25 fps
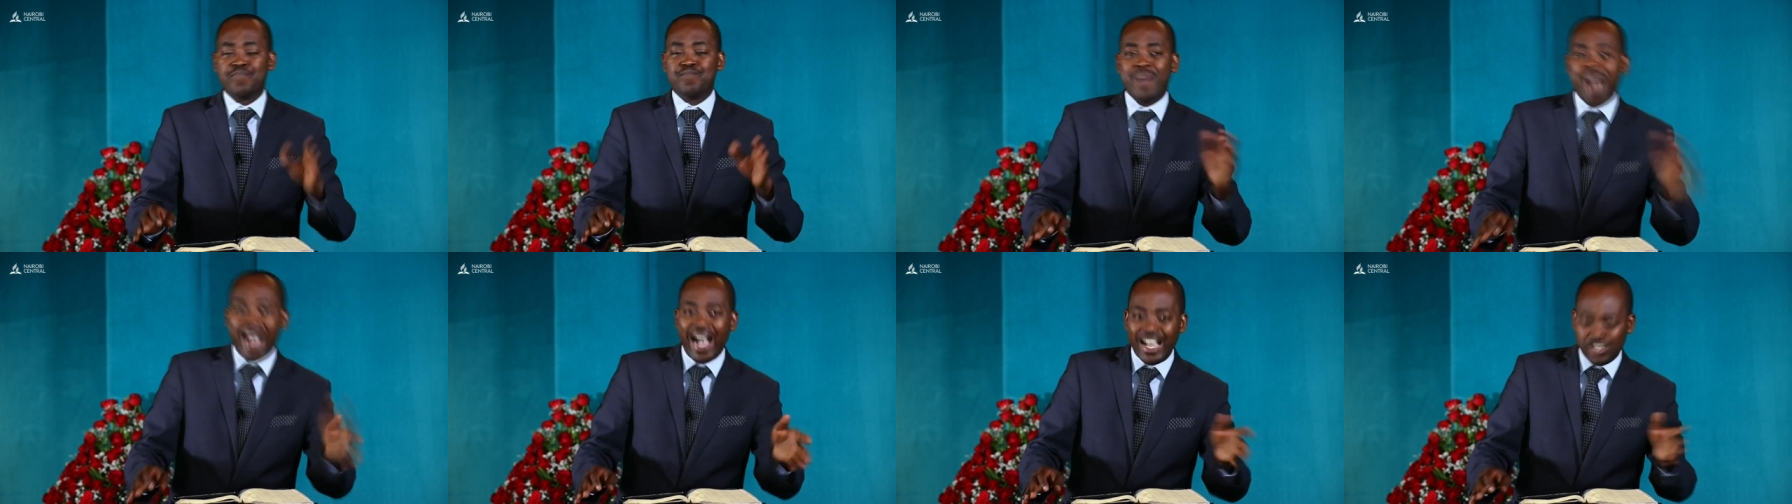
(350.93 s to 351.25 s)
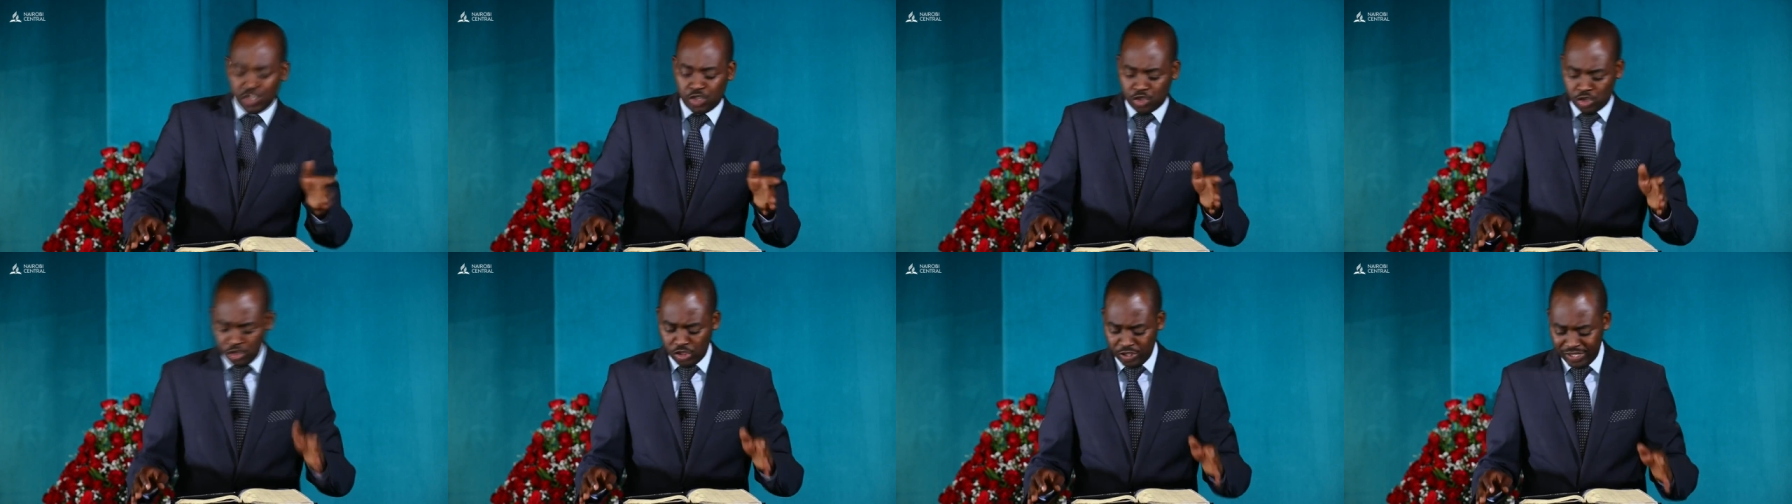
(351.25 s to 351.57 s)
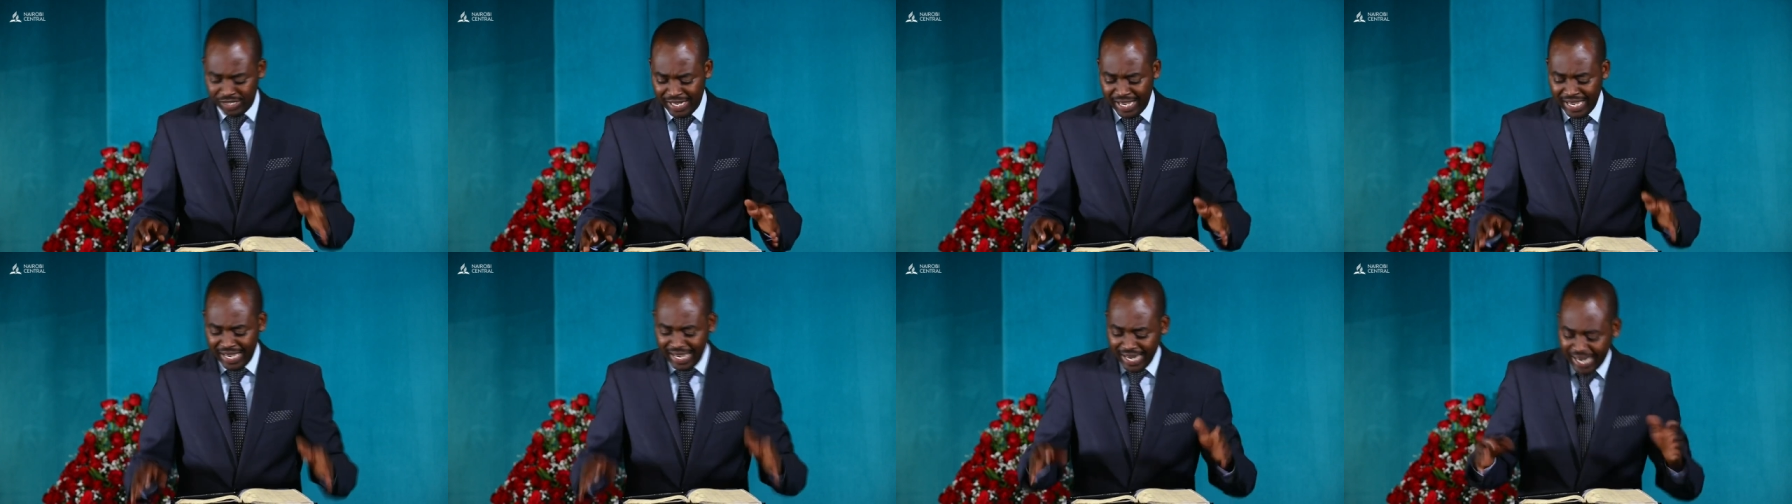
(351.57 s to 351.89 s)

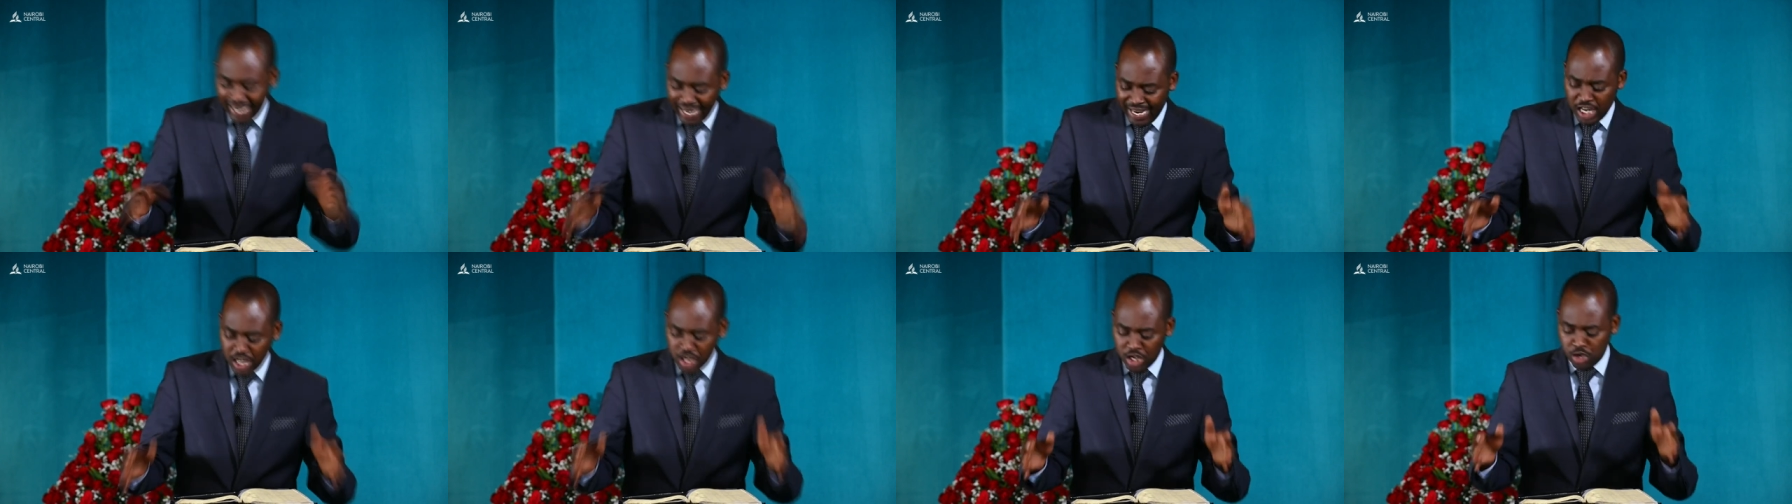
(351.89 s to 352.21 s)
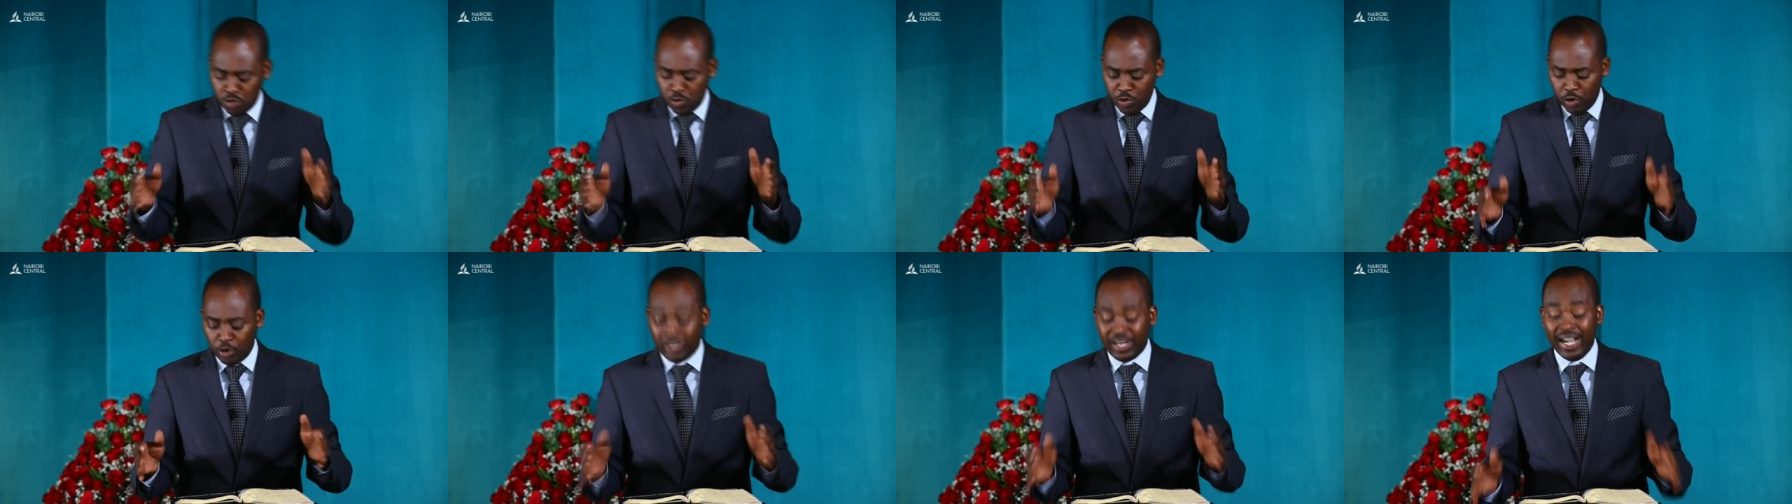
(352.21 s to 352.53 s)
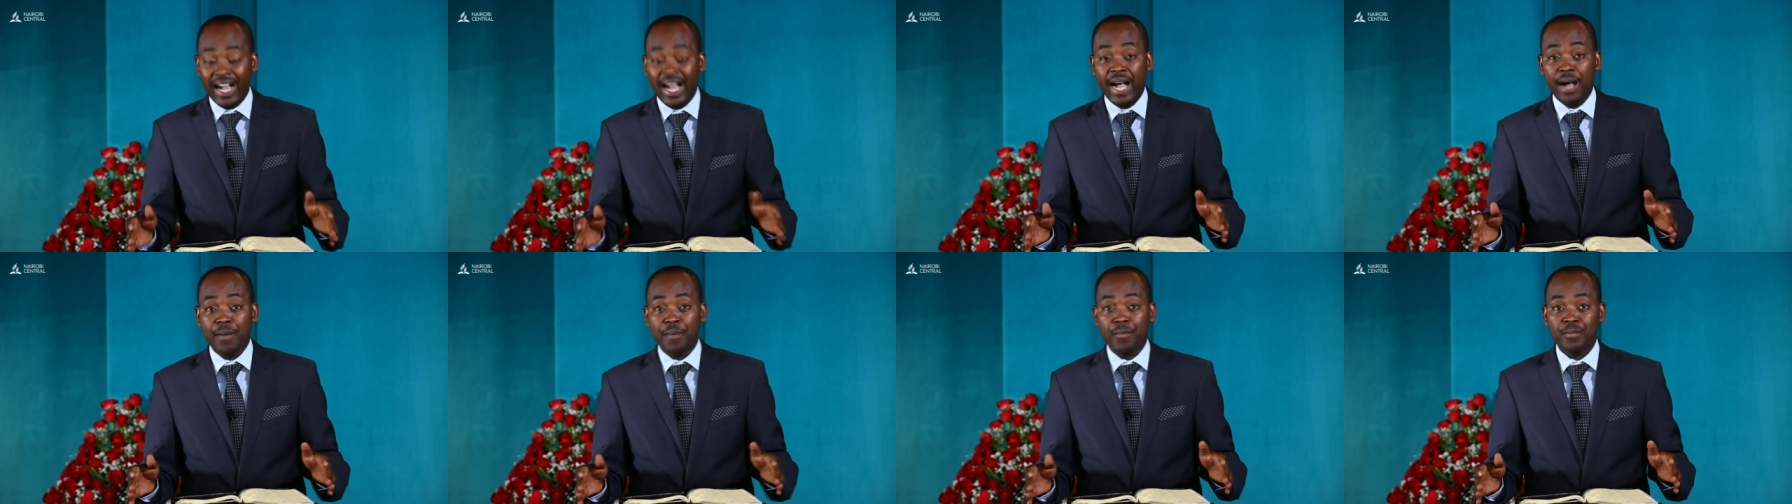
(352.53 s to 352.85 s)
person. He will
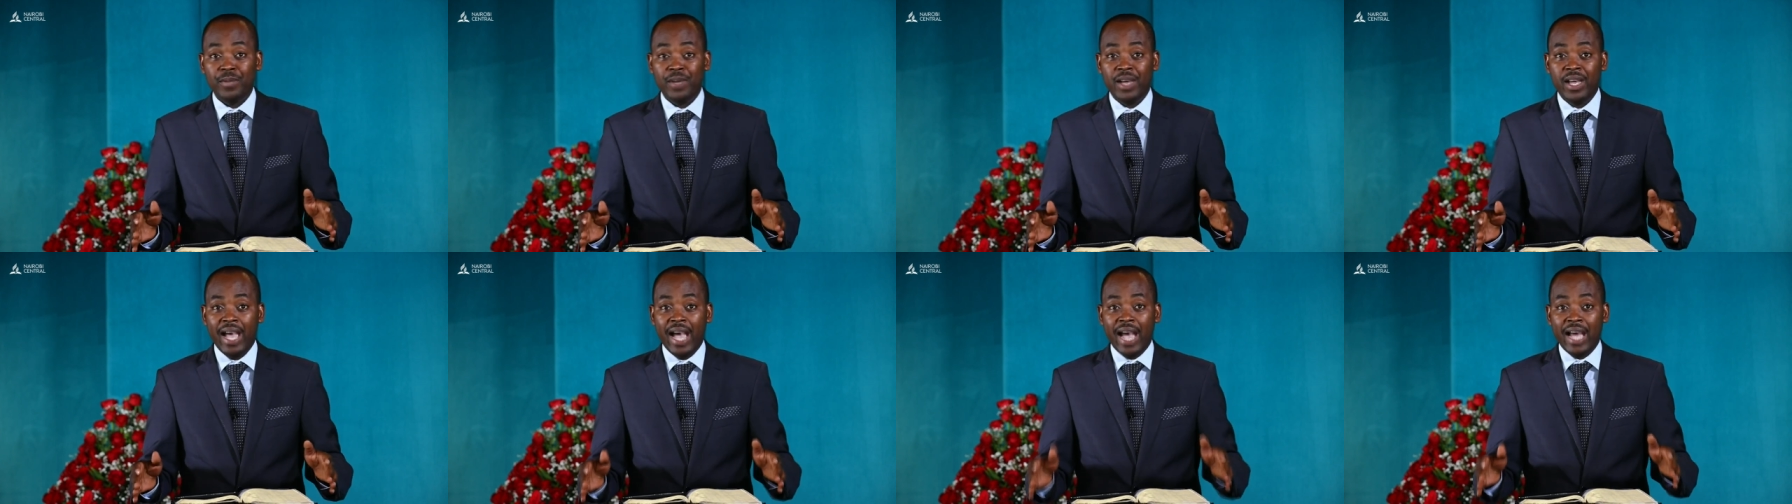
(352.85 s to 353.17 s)
come.